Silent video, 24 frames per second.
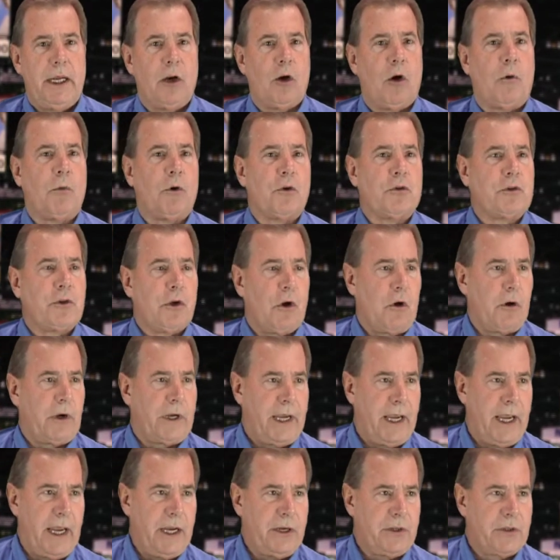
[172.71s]
In almost all
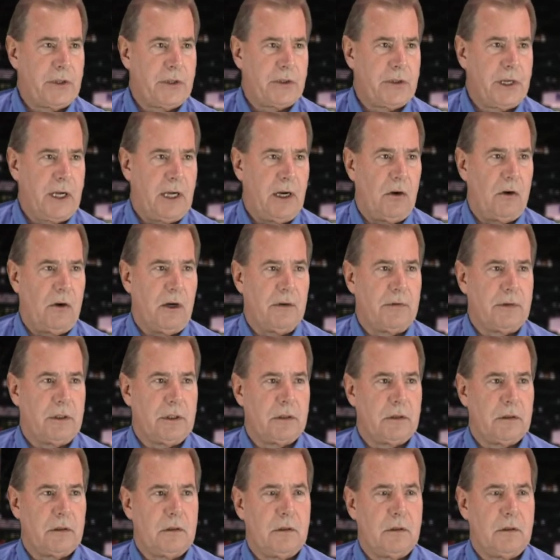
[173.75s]
cases, however,